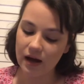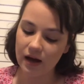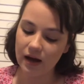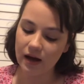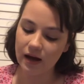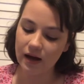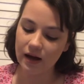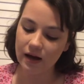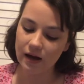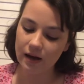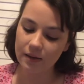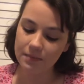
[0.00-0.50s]

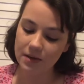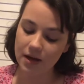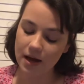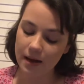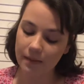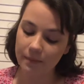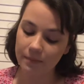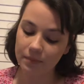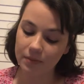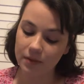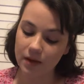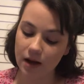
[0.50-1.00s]
Um,
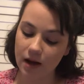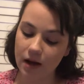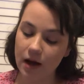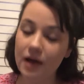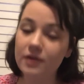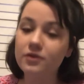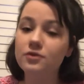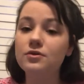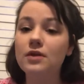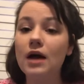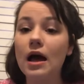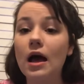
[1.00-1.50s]
yeah, I
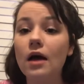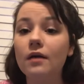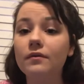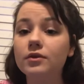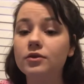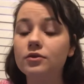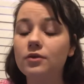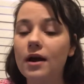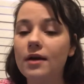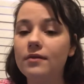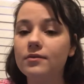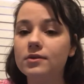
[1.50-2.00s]
do not have a
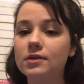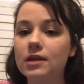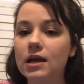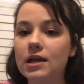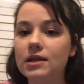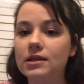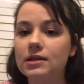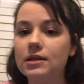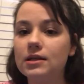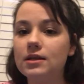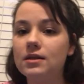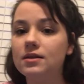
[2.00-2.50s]
driver's
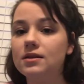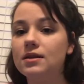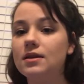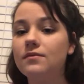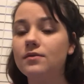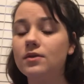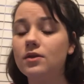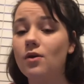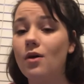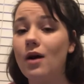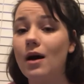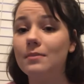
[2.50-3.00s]
license
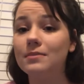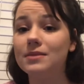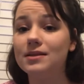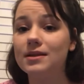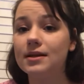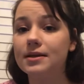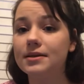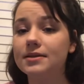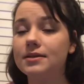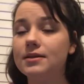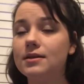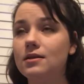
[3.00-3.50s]
even though I'm
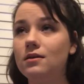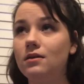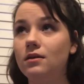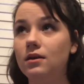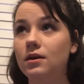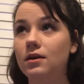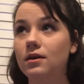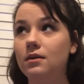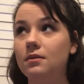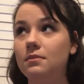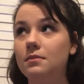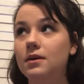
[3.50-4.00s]

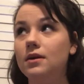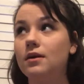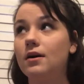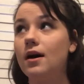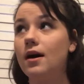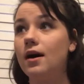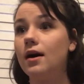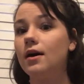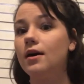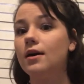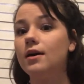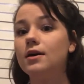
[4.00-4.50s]
16
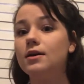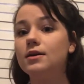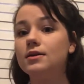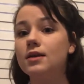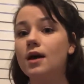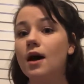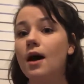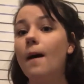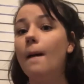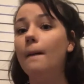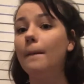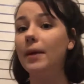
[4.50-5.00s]
because
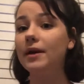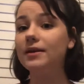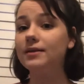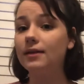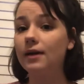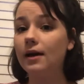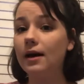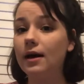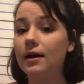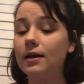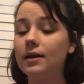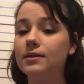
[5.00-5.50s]
my
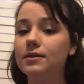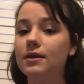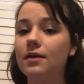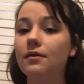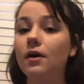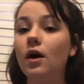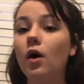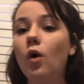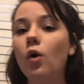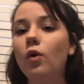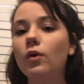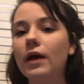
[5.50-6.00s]
dad, he
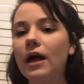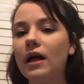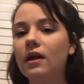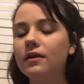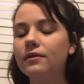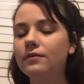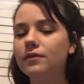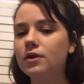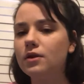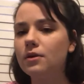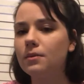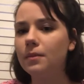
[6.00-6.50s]
said, oh,
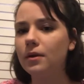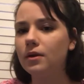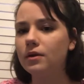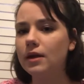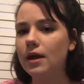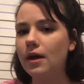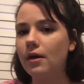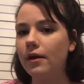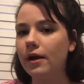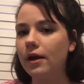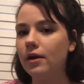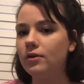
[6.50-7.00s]
Callie, for your
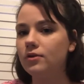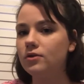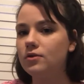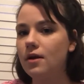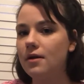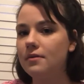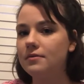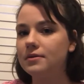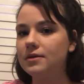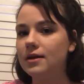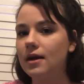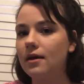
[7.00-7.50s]
birthday, I'll get you
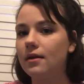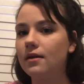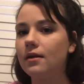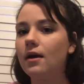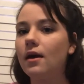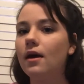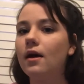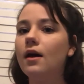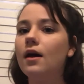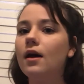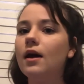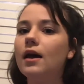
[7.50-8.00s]
driver's ed.
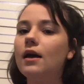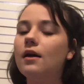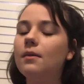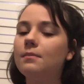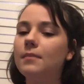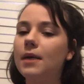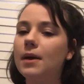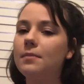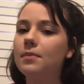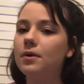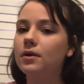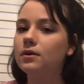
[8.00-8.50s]

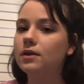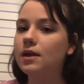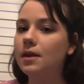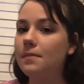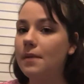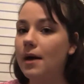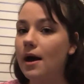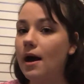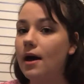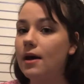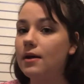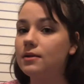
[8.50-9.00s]
My birthday
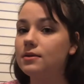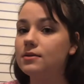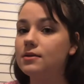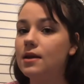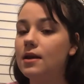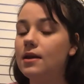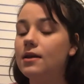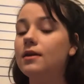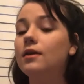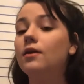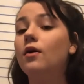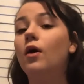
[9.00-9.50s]
passed
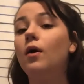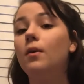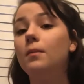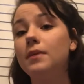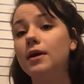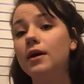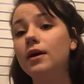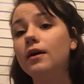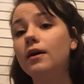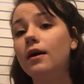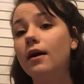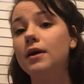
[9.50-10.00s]
and he called
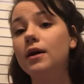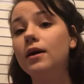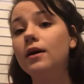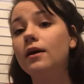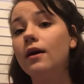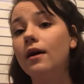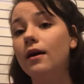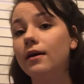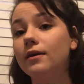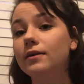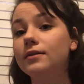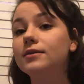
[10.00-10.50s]
me
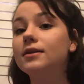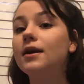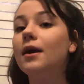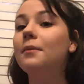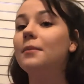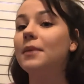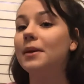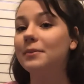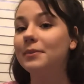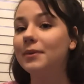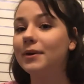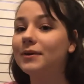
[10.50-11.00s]
on
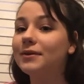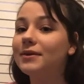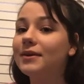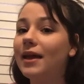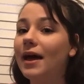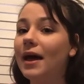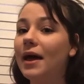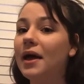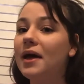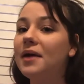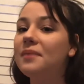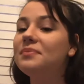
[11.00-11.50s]
my
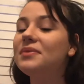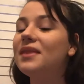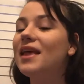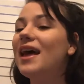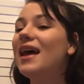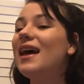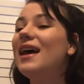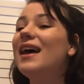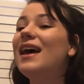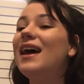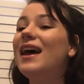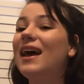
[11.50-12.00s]
birthday.
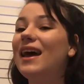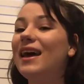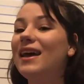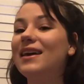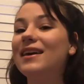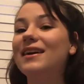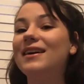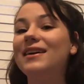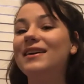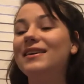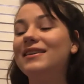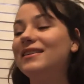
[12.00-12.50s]

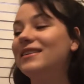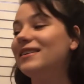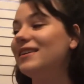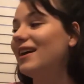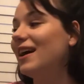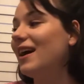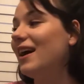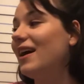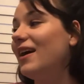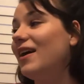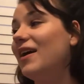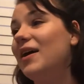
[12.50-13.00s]
And
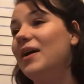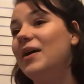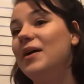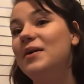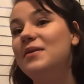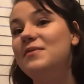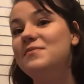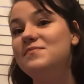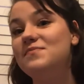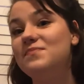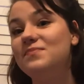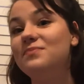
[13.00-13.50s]

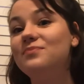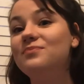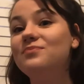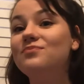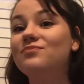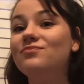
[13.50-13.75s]
um,